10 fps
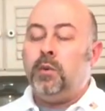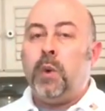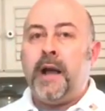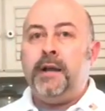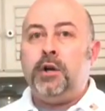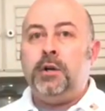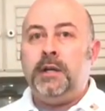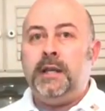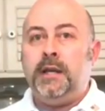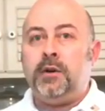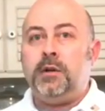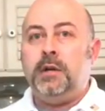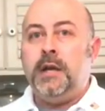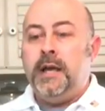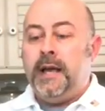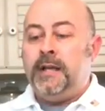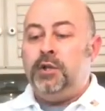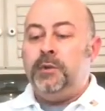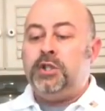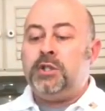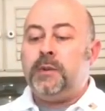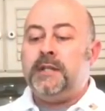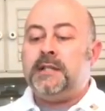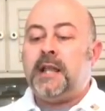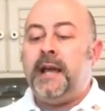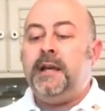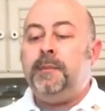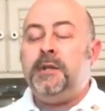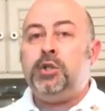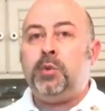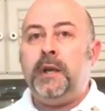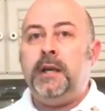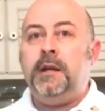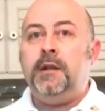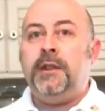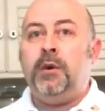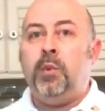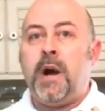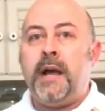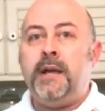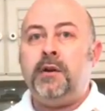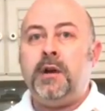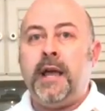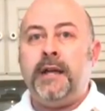wire here and you would just wanna slide it between the wire